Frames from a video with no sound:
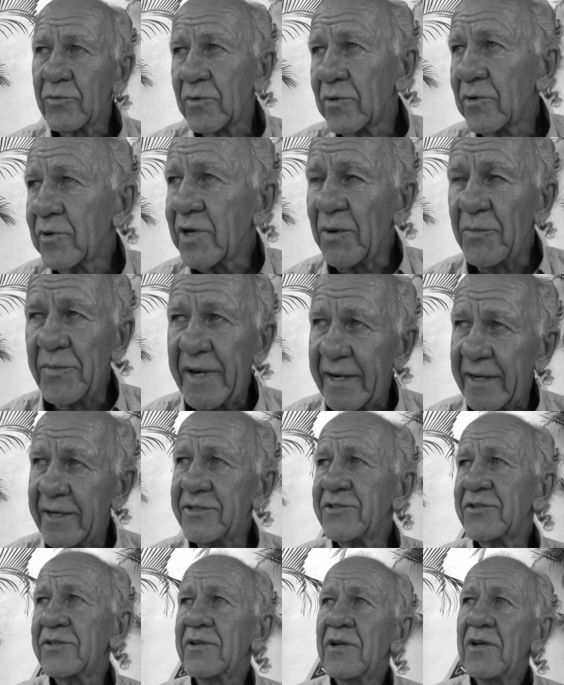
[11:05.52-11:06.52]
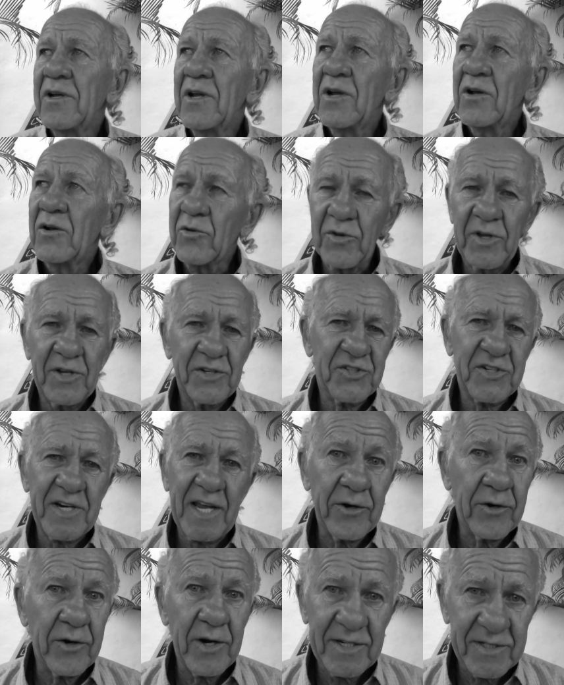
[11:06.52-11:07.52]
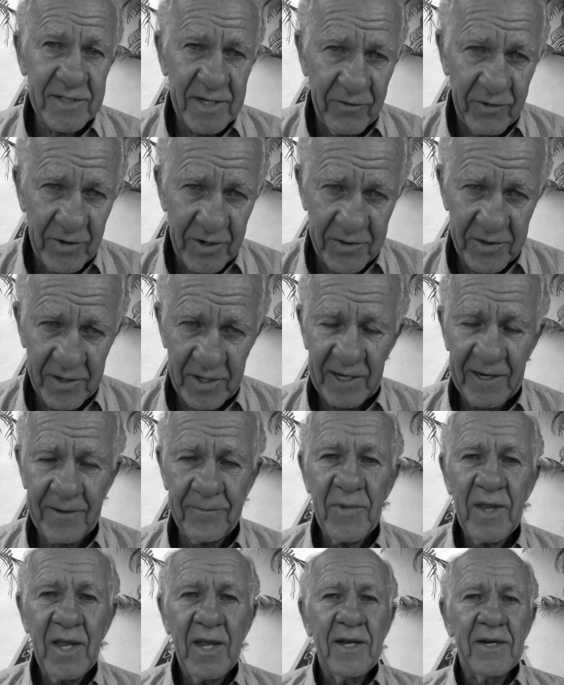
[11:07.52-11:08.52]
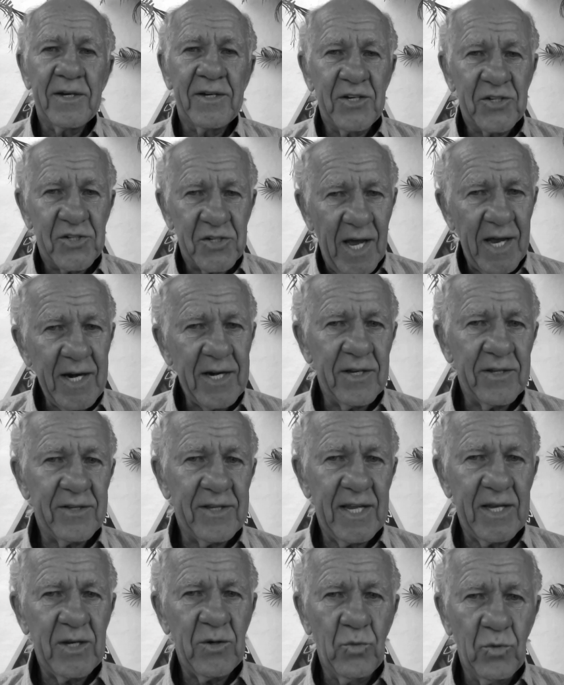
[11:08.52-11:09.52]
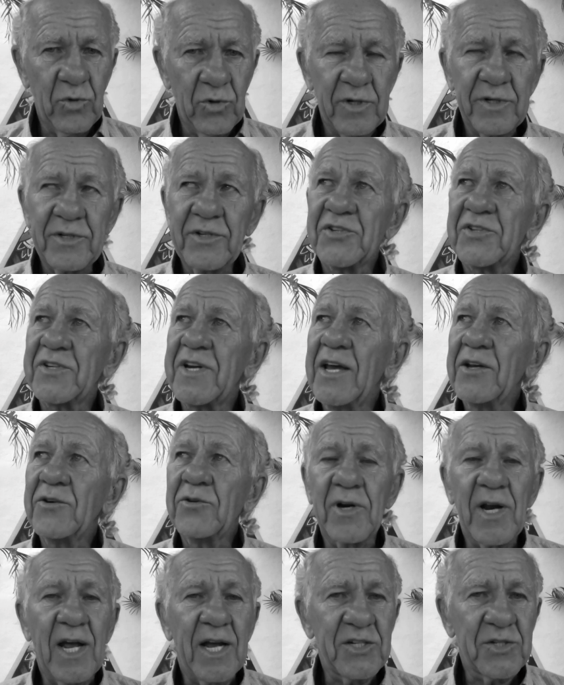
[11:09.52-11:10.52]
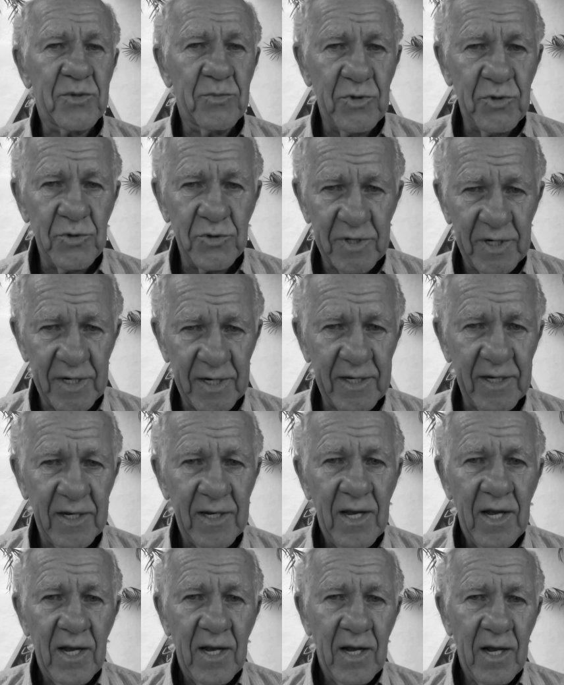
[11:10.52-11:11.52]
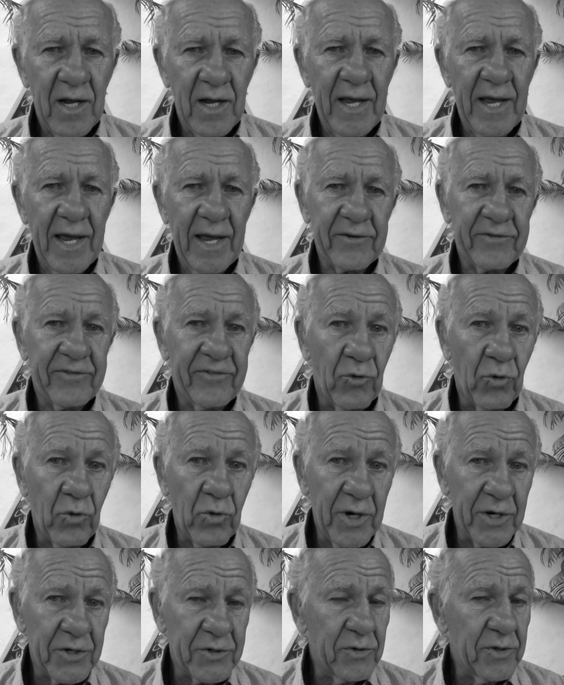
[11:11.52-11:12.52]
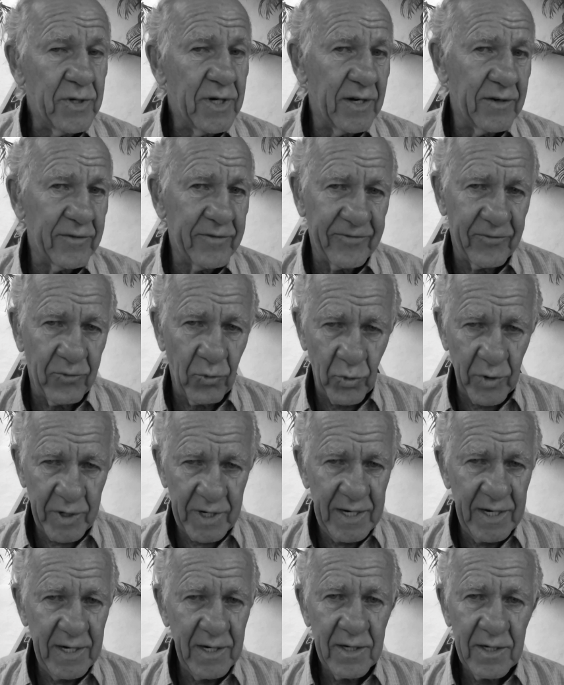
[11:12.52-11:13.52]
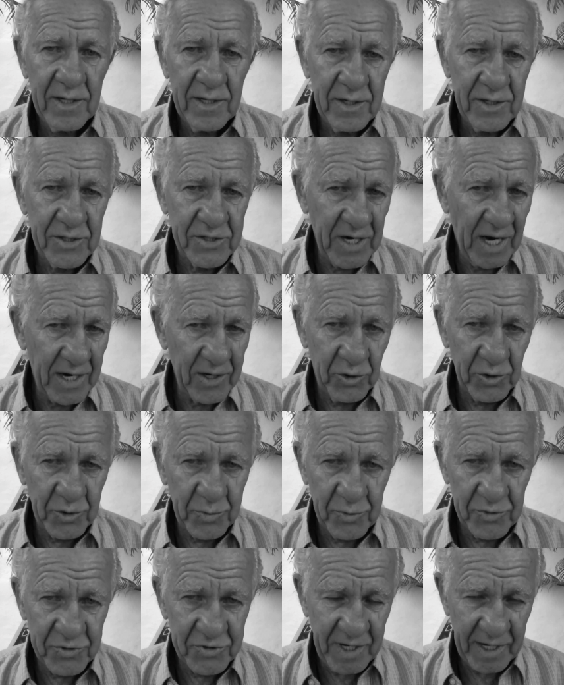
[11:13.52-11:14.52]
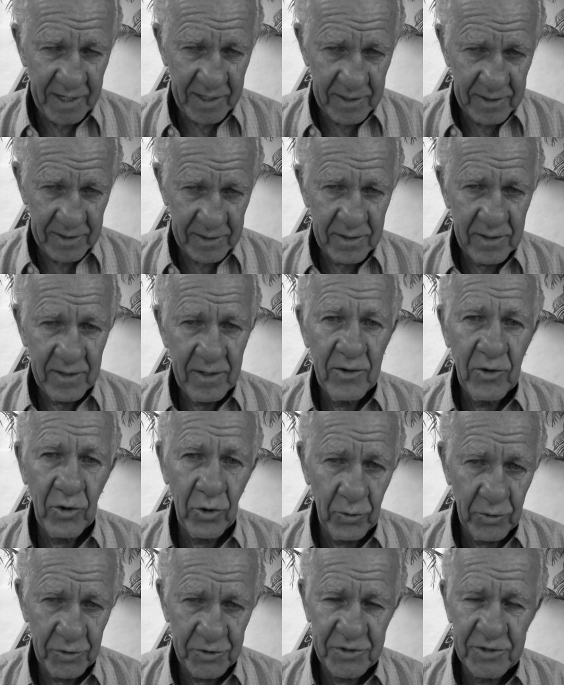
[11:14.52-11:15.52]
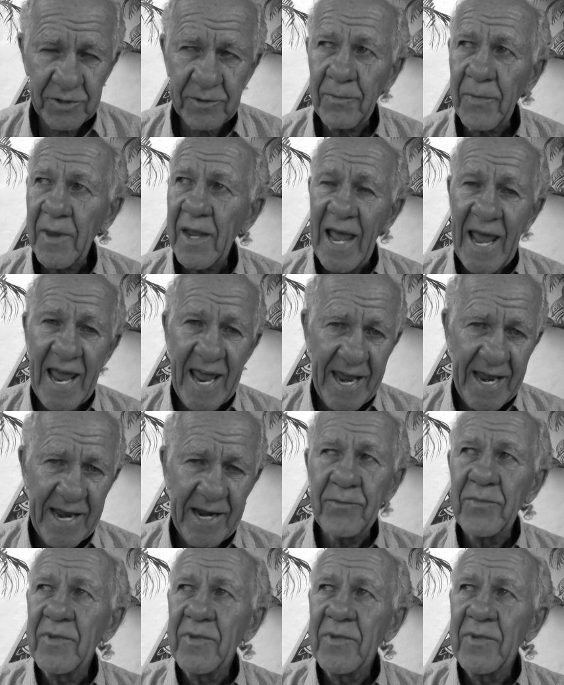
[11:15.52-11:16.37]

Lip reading: committees that standardize everything decided they would standardize music at 440 cycles per second, hertz, A.